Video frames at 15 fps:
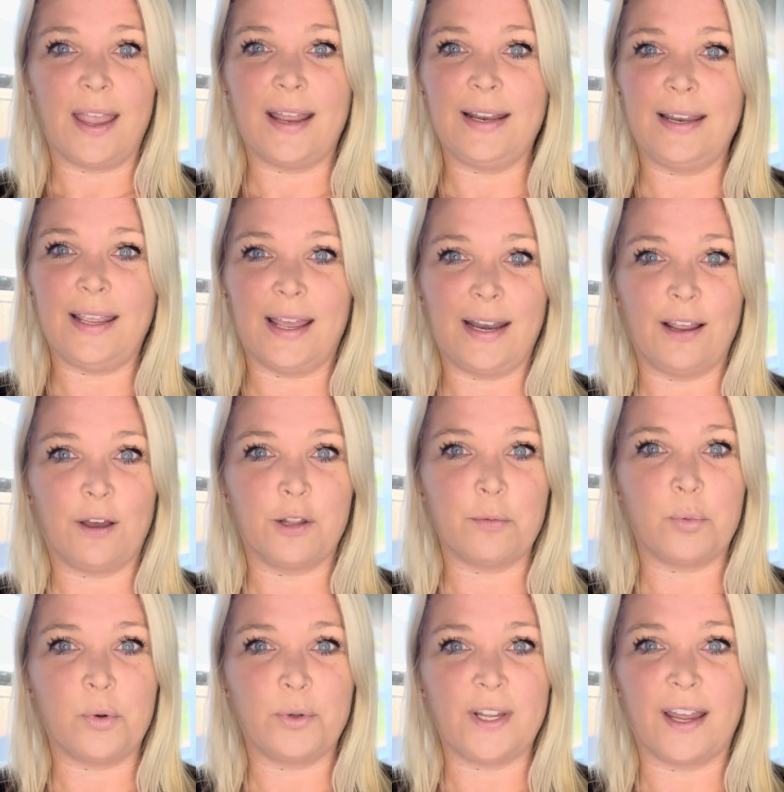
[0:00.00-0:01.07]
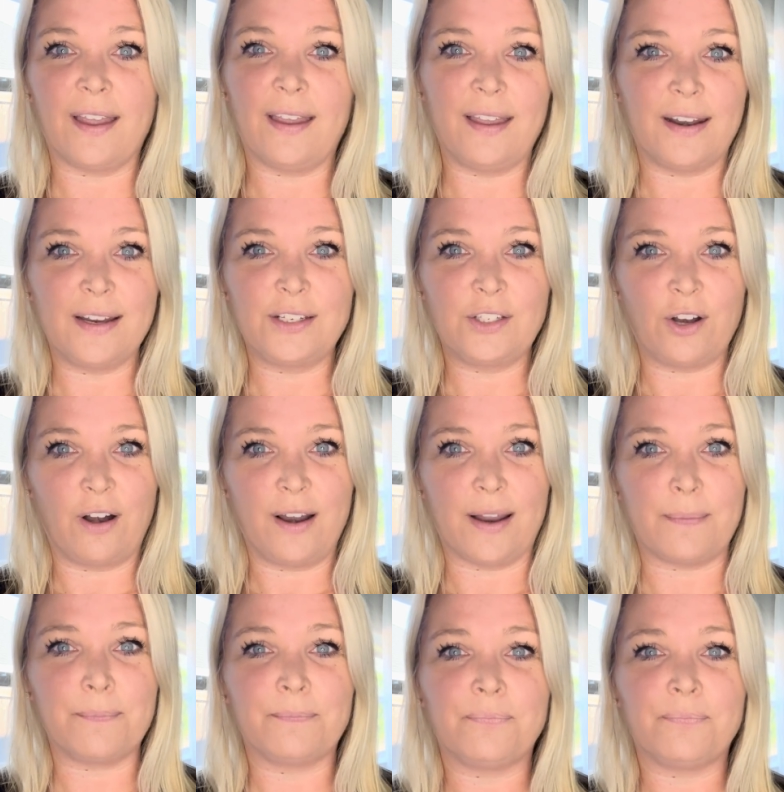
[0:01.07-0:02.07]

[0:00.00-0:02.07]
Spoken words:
and getting on the pool deck and getting started.